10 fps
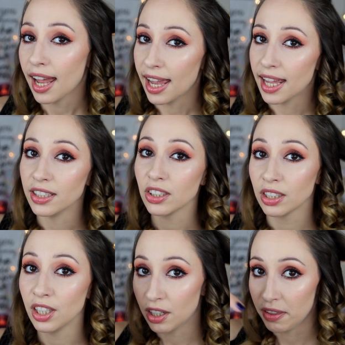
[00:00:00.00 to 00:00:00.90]

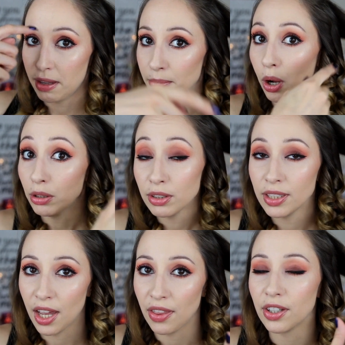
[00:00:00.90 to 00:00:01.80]
and curl them all
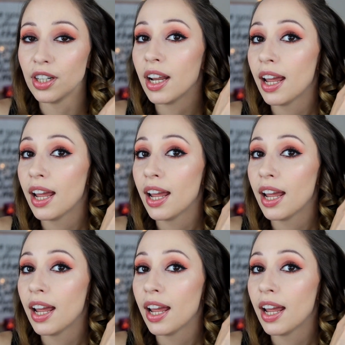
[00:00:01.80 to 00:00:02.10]
together.